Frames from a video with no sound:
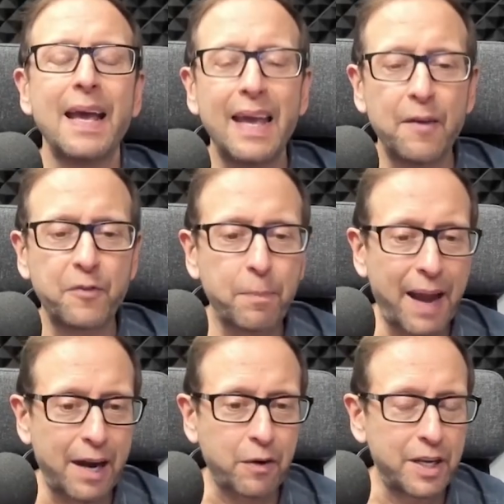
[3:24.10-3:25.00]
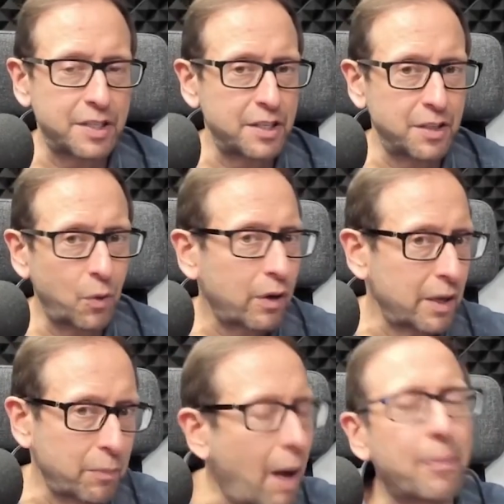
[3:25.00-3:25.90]
If your pancreas isn't
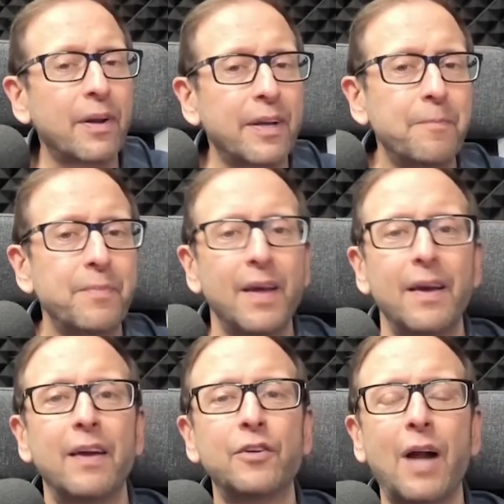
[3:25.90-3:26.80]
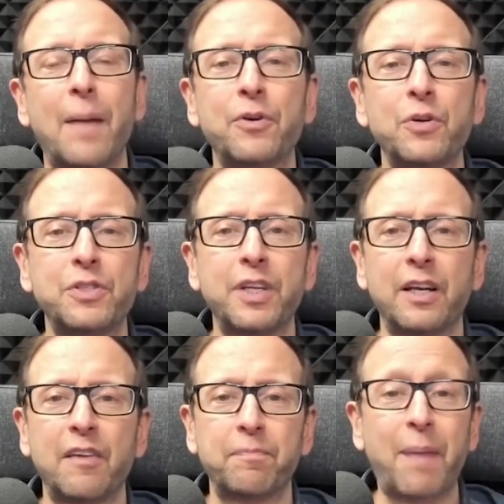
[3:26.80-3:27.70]
working properly and you're not producing
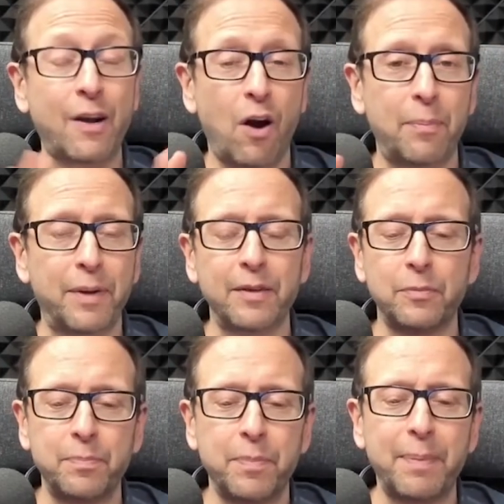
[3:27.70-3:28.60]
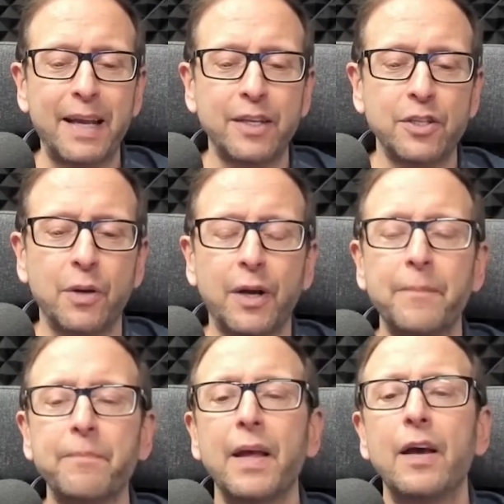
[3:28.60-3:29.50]
enough bicarbonate, or baking
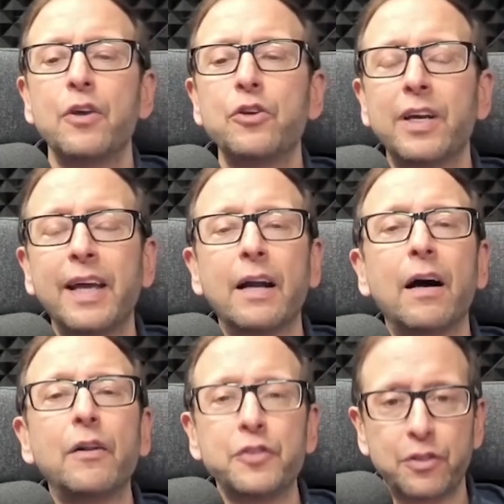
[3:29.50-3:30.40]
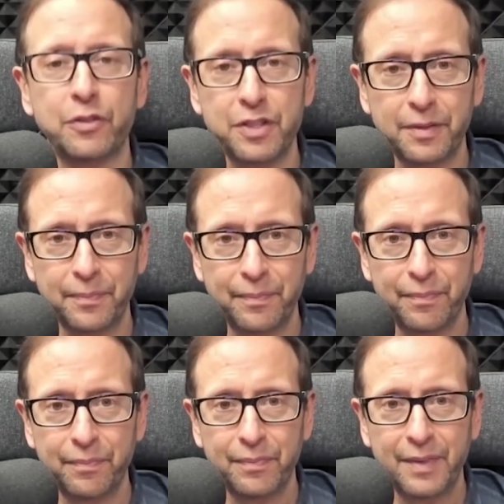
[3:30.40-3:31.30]
soda, you can get ulcers.
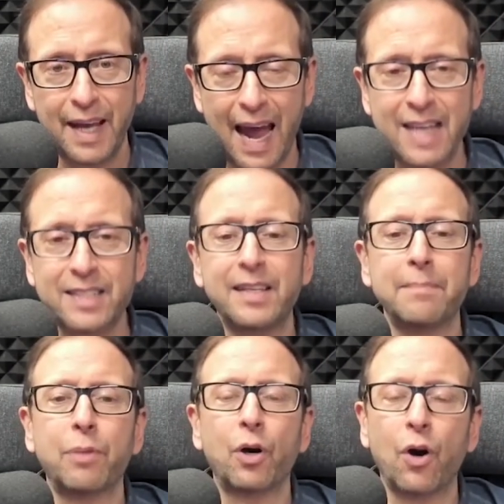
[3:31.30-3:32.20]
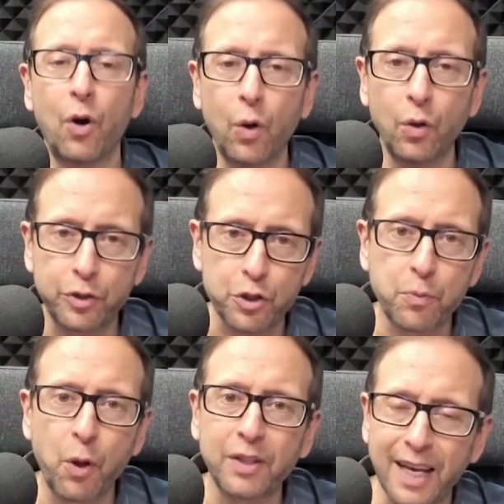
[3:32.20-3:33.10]
The acid can burn a hole in your
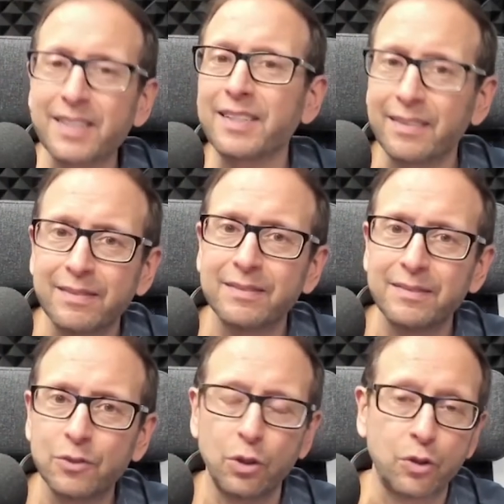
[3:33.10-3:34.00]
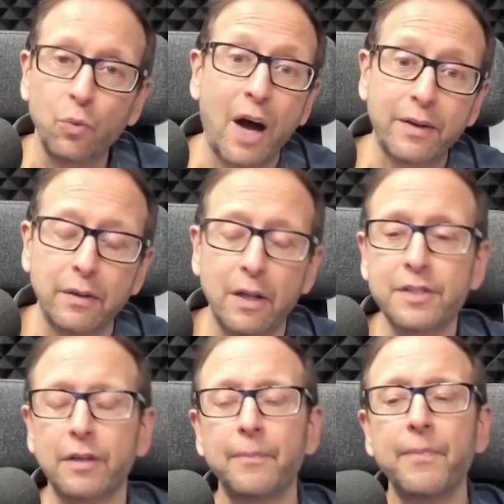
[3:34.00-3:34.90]
small intestine. It's called duodenal
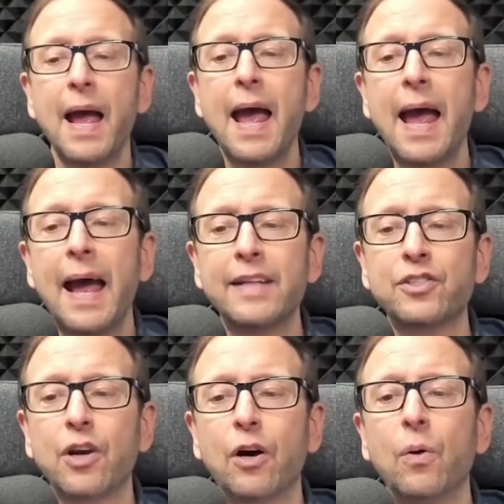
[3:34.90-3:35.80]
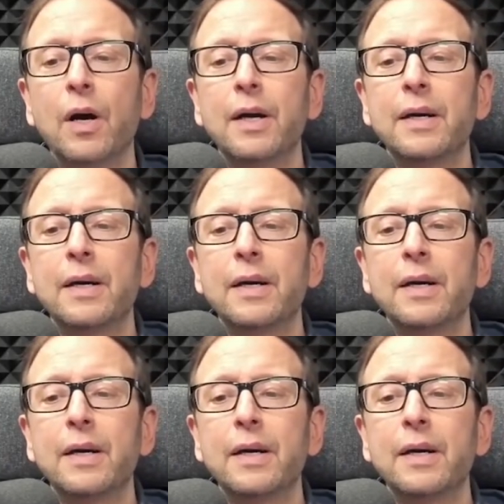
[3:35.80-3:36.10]
ulcer. And so